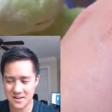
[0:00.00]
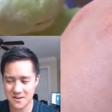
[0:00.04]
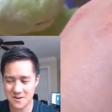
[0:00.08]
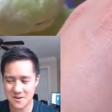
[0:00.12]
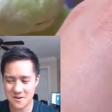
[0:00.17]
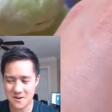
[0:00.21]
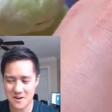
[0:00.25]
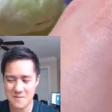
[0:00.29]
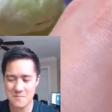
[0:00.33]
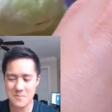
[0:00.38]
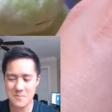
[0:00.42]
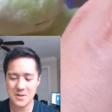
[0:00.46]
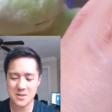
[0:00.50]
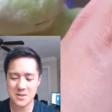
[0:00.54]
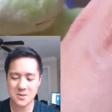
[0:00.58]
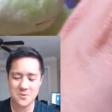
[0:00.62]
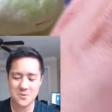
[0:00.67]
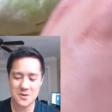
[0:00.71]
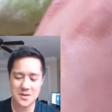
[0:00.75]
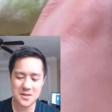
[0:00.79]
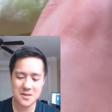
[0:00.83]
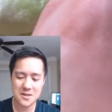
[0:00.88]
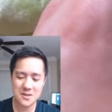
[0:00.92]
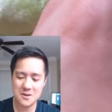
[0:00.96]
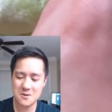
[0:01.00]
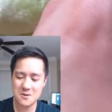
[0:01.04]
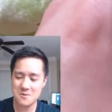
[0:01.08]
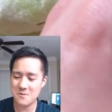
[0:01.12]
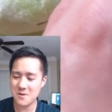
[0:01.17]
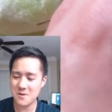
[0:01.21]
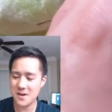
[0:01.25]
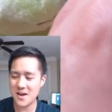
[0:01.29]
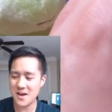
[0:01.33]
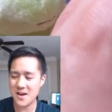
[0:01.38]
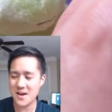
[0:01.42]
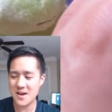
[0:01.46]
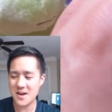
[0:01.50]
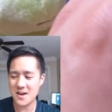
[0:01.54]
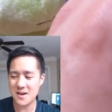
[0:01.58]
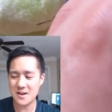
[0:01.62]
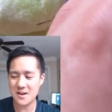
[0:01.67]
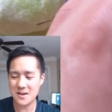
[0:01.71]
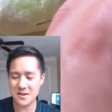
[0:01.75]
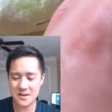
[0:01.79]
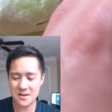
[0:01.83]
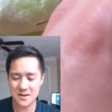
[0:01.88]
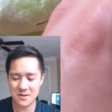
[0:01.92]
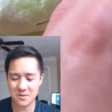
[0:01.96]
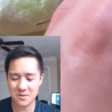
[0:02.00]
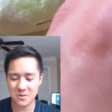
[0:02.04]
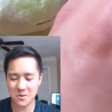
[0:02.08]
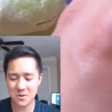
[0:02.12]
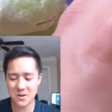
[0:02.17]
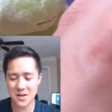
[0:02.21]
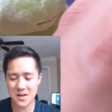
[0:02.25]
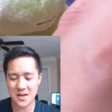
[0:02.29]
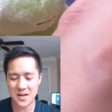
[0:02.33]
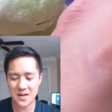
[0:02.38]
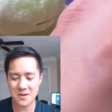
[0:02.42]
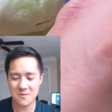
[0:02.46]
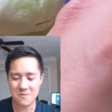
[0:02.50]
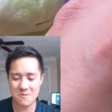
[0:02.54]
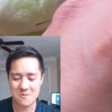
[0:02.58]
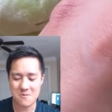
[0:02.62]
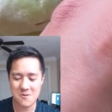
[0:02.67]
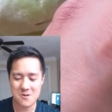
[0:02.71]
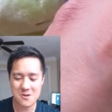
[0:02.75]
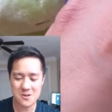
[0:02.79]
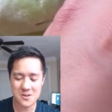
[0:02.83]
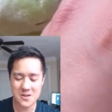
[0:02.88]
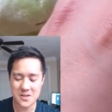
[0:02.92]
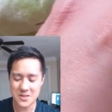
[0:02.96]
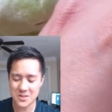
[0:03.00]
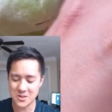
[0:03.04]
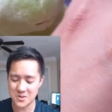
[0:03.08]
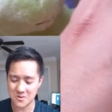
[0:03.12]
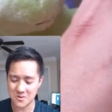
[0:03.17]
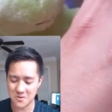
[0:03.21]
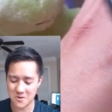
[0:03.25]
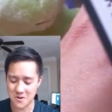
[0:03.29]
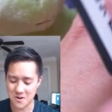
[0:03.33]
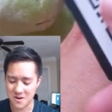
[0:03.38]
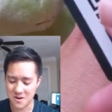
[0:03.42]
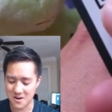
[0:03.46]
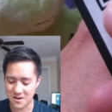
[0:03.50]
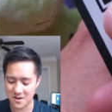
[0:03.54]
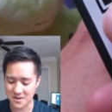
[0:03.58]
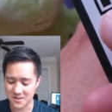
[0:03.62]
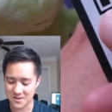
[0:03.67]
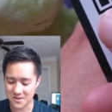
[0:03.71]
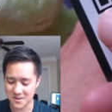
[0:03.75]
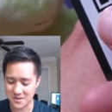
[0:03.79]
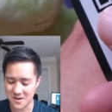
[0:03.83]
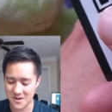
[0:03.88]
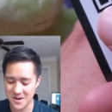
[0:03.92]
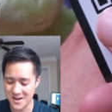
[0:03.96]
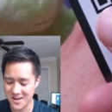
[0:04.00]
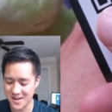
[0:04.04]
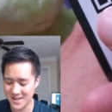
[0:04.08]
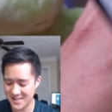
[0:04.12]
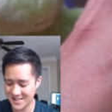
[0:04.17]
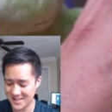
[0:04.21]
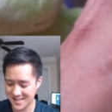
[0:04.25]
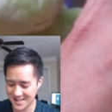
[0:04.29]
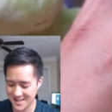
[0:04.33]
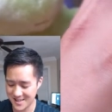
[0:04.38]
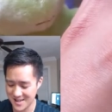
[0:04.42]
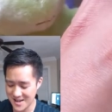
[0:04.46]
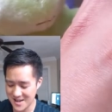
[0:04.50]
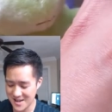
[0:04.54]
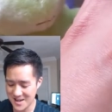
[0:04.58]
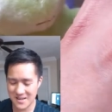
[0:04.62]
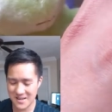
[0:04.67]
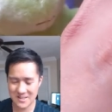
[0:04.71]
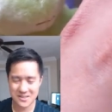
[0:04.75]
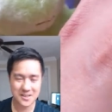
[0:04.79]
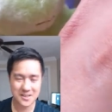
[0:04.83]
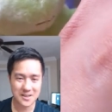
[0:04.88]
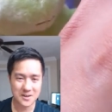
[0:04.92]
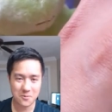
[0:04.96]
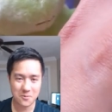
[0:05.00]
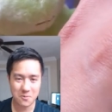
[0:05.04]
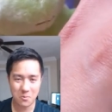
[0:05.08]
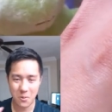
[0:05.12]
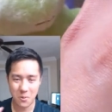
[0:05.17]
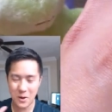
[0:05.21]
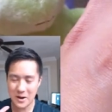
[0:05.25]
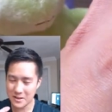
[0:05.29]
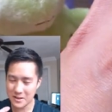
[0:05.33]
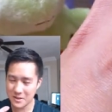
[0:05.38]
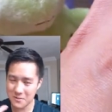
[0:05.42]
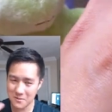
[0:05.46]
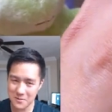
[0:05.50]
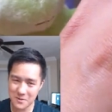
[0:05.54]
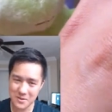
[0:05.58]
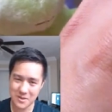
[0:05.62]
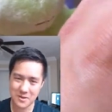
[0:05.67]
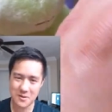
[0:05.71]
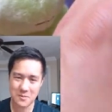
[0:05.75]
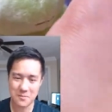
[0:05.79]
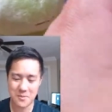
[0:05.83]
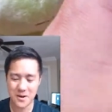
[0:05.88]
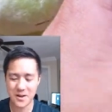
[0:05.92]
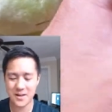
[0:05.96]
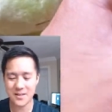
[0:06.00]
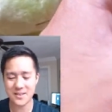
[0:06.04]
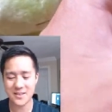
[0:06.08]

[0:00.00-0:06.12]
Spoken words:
you're in between cute and looking really strong. So it's like right when they're hitting